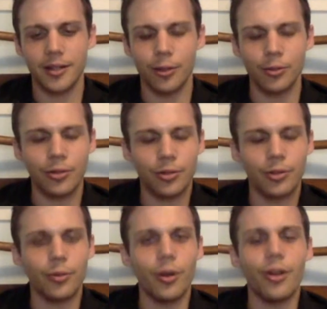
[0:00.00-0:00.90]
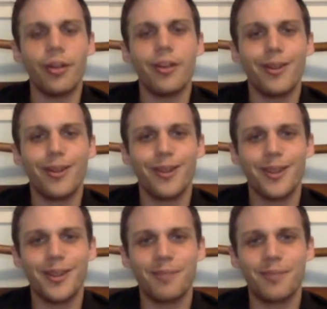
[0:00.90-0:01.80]
own who you are
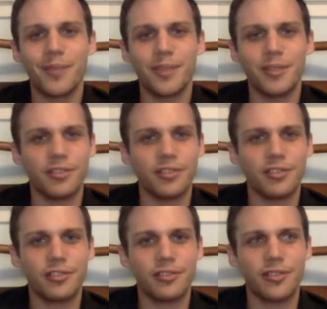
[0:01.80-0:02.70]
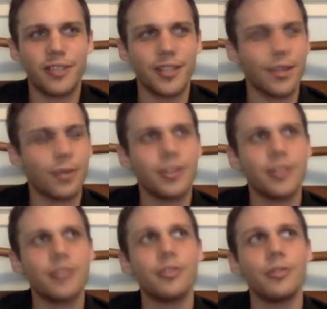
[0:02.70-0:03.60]
is like owning
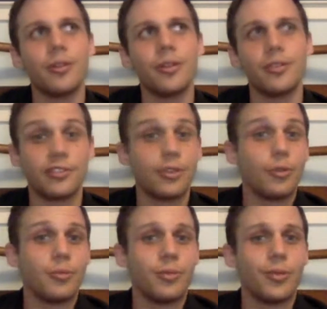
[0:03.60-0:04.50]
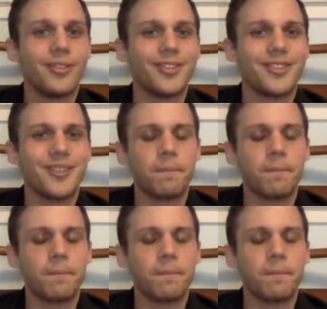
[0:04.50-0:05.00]
who you are is so important